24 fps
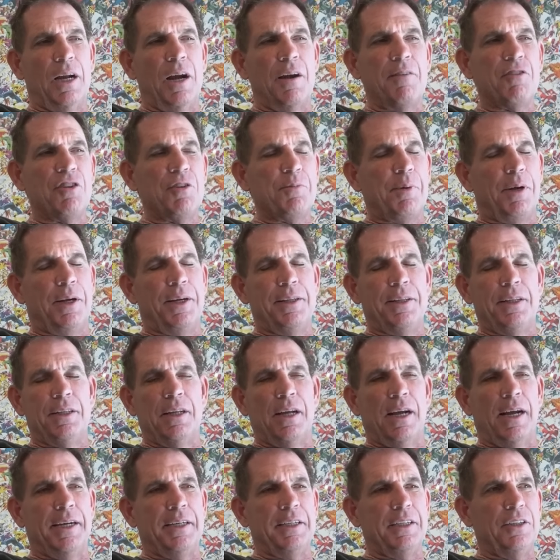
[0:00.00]
everybody in
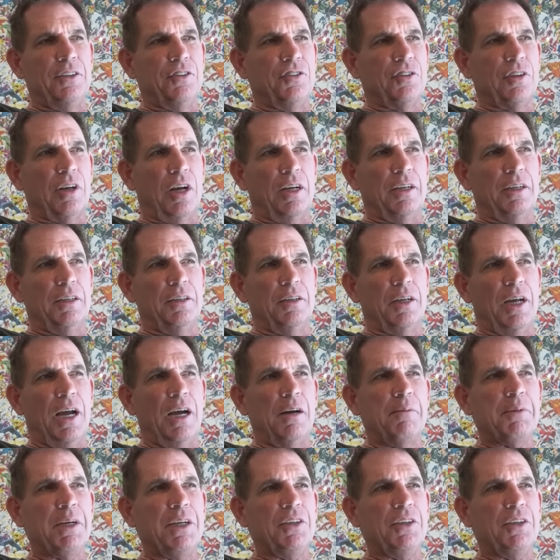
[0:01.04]
the 90s got how